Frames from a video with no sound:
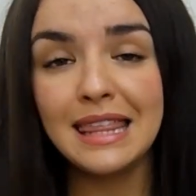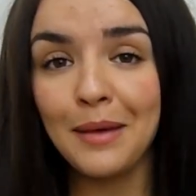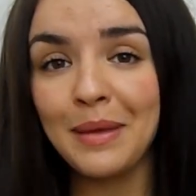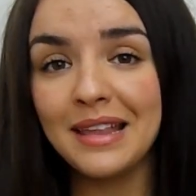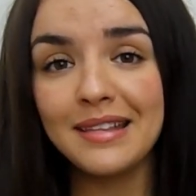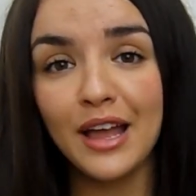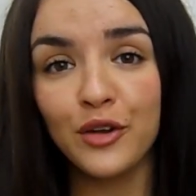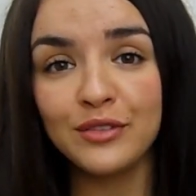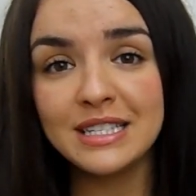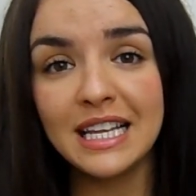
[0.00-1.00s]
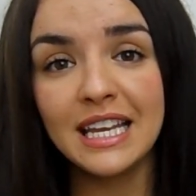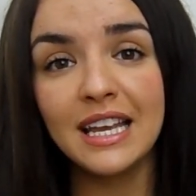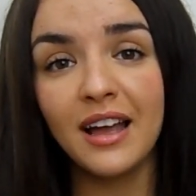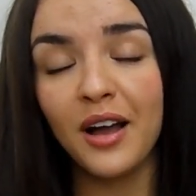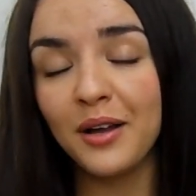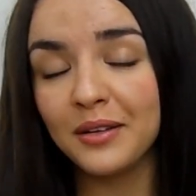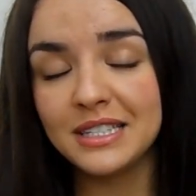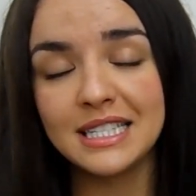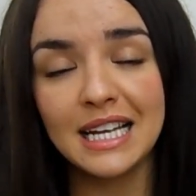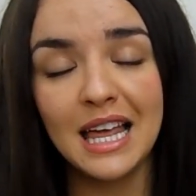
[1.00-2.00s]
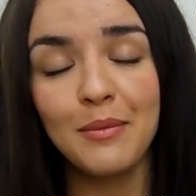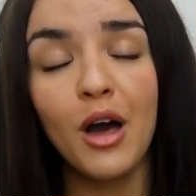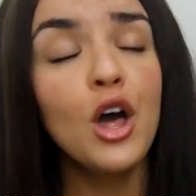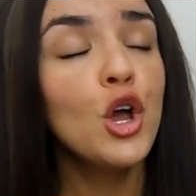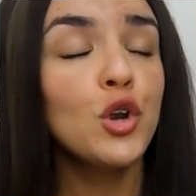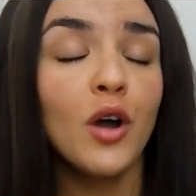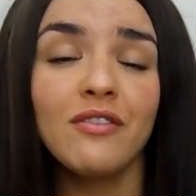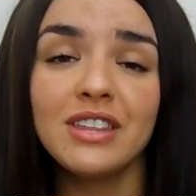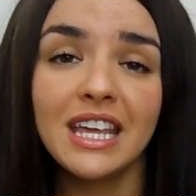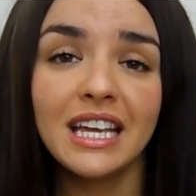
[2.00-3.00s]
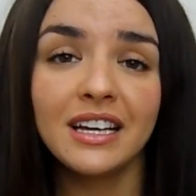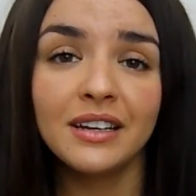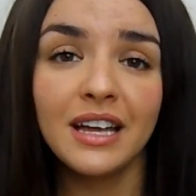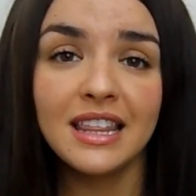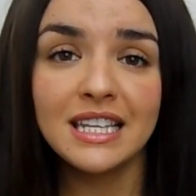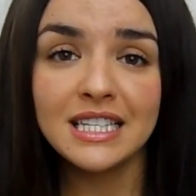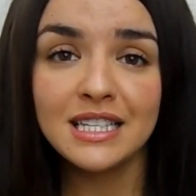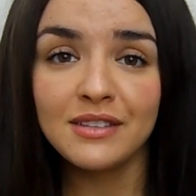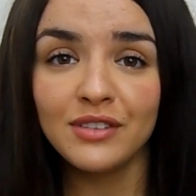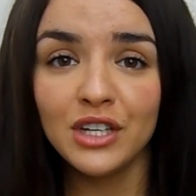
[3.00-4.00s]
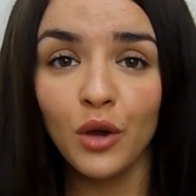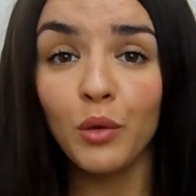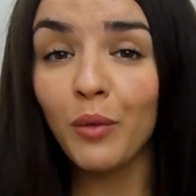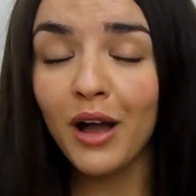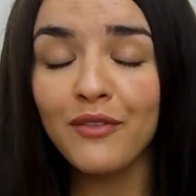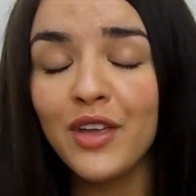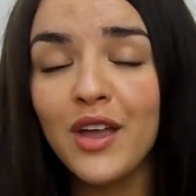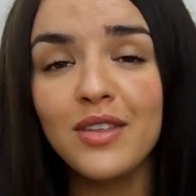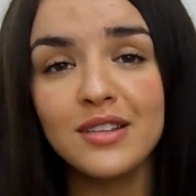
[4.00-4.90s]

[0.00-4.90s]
That being said, obviously, uh, disclaimer, not everything in this video will work for you.